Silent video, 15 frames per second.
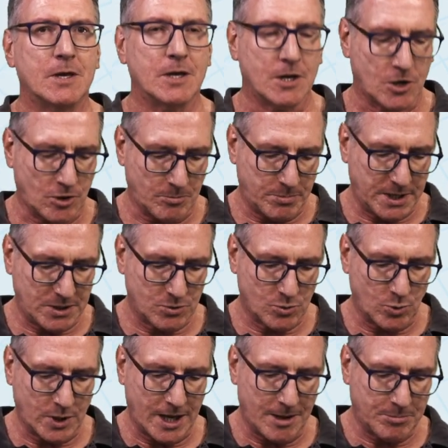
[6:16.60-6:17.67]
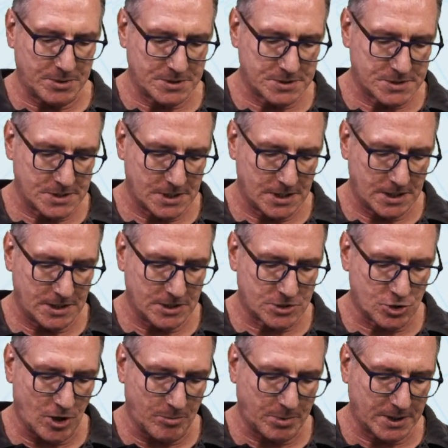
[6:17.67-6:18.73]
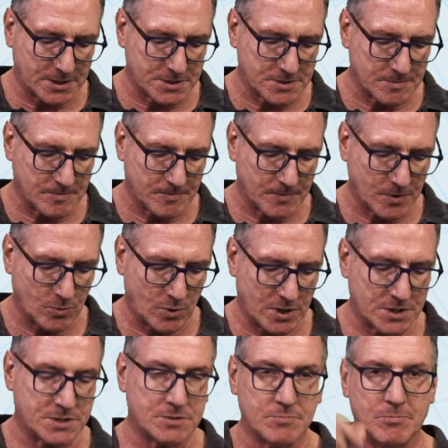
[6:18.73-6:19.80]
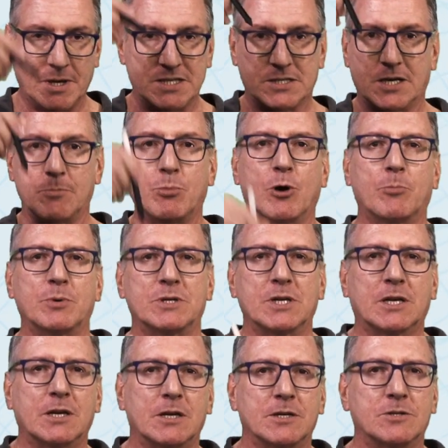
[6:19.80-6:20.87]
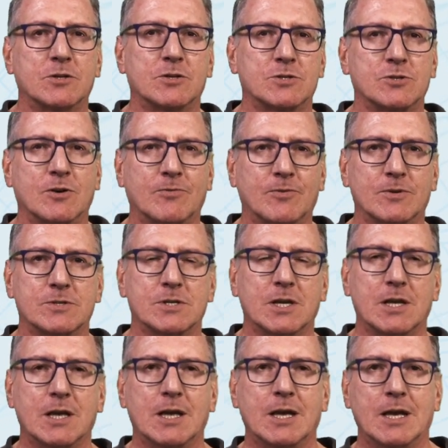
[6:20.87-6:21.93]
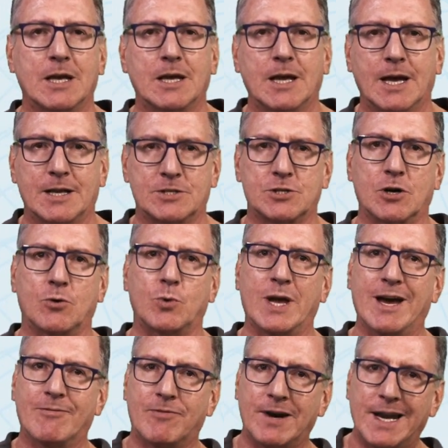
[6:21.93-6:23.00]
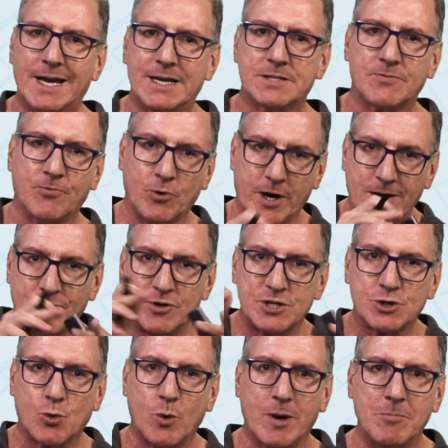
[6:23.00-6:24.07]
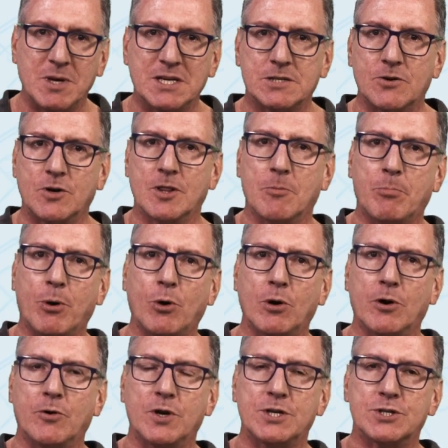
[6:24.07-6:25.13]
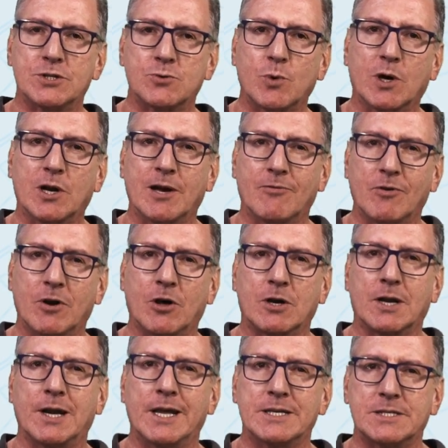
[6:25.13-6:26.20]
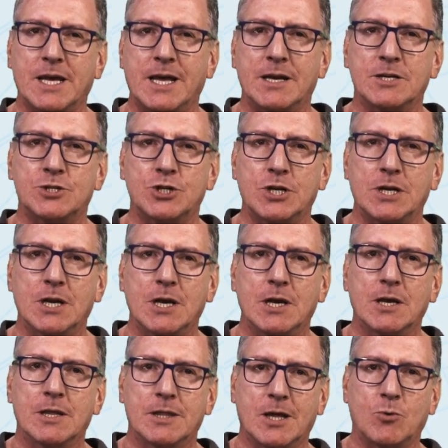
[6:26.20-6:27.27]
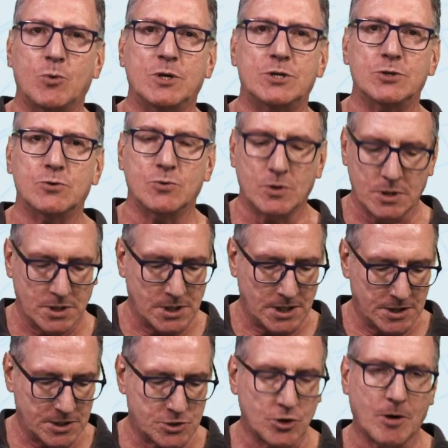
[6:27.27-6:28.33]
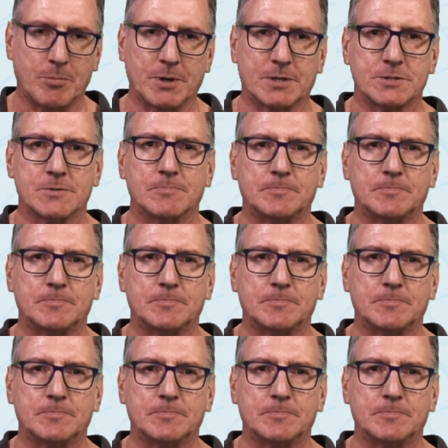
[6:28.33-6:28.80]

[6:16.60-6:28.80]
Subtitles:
compared with what happens in the tropics, where it's basically perpendicular to the surface. And so we have less, for every square meter in the polar regions, we're going to have a lot less energy than we do in the tropics.